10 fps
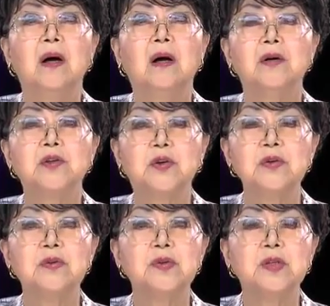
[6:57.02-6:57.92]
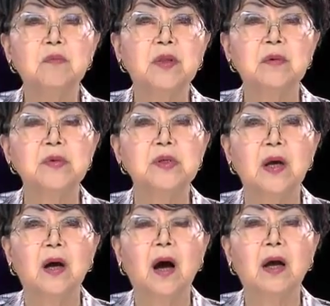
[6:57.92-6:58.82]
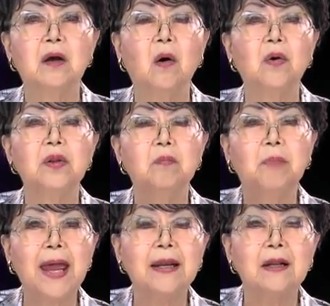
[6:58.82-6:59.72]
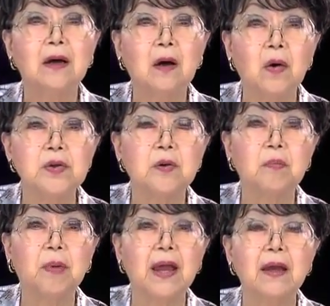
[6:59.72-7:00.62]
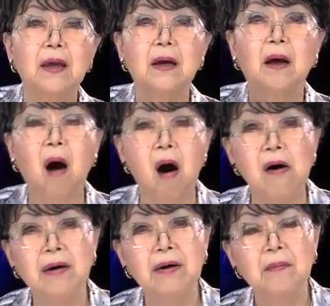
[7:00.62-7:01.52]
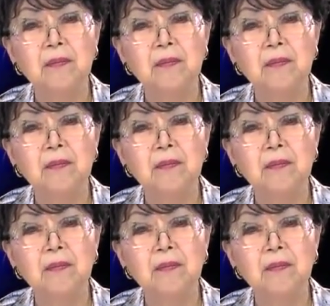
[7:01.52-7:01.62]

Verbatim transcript: uh, certain symptoms, I call the pain and the cause of pain gone.